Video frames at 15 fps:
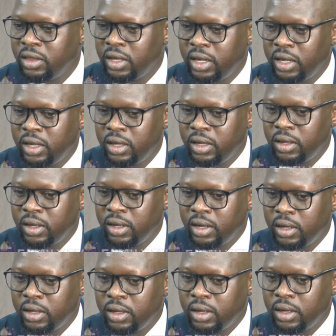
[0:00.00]
You
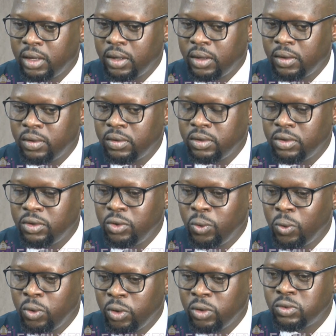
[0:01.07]

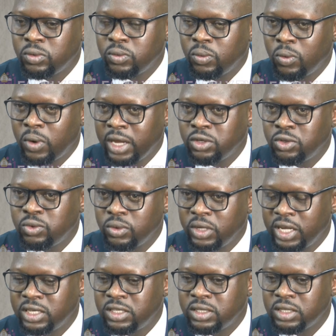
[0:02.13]
will not want to
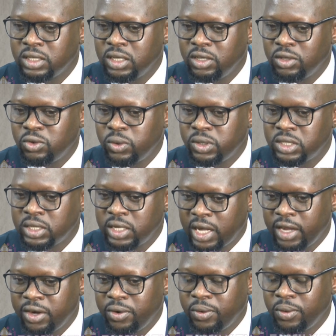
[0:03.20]
get into a
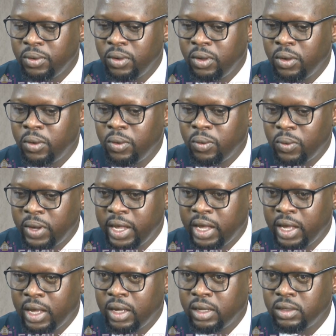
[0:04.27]
scenario
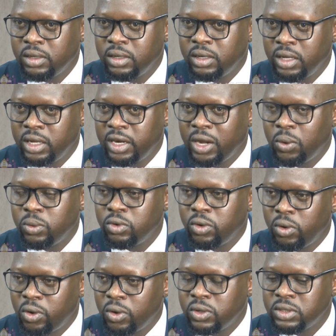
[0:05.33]
where NIRA would
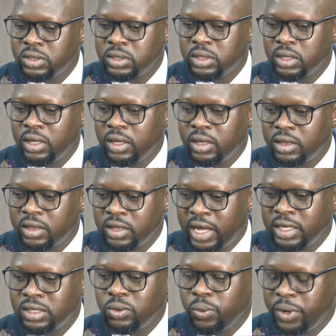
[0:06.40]
close
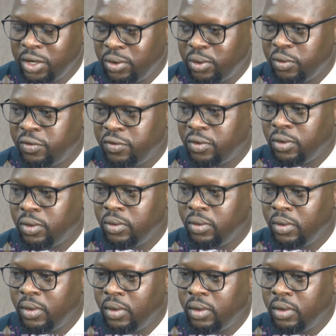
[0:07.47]
that window for